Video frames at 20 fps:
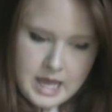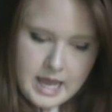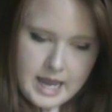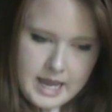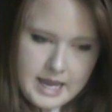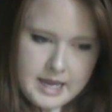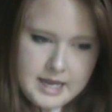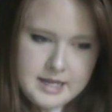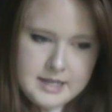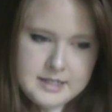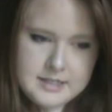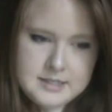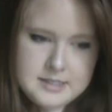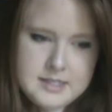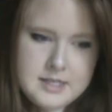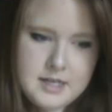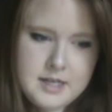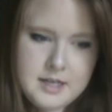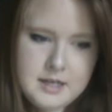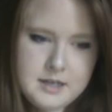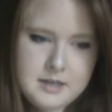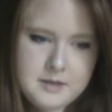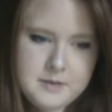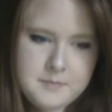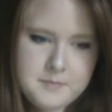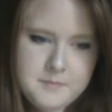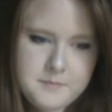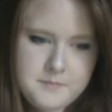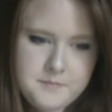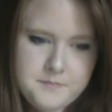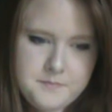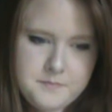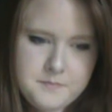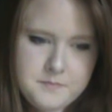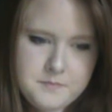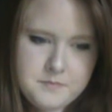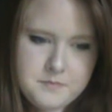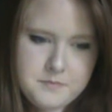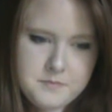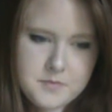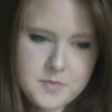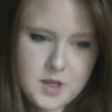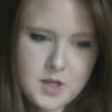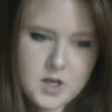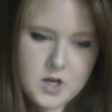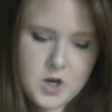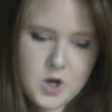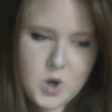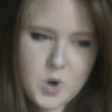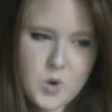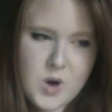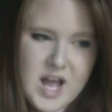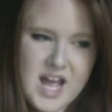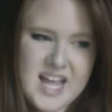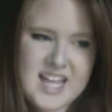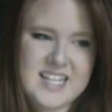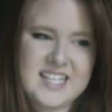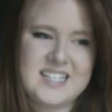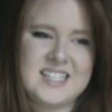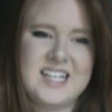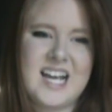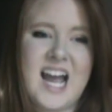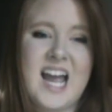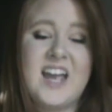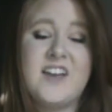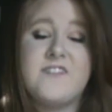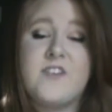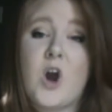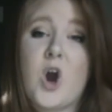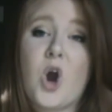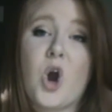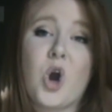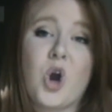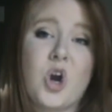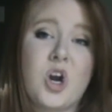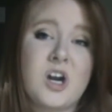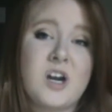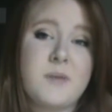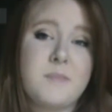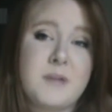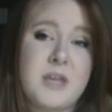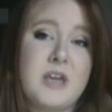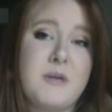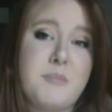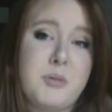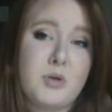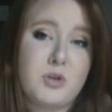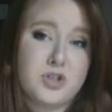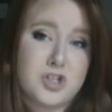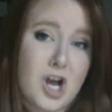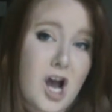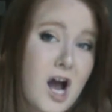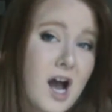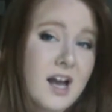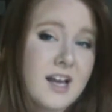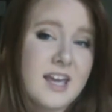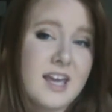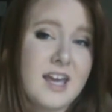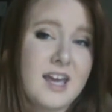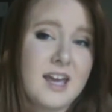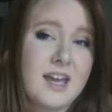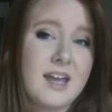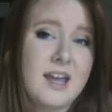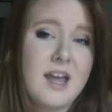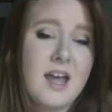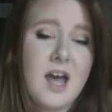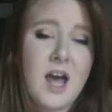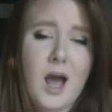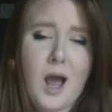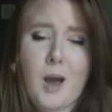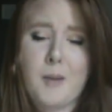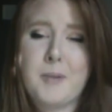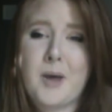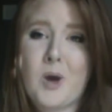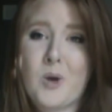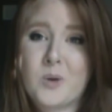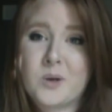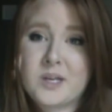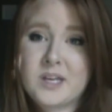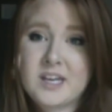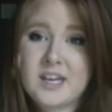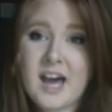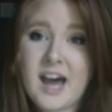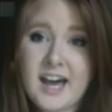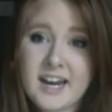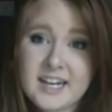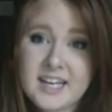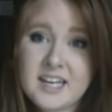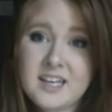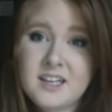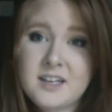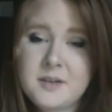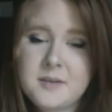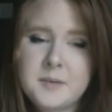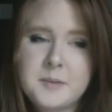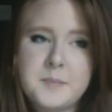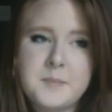And, you know, I've heard people talking about cutting.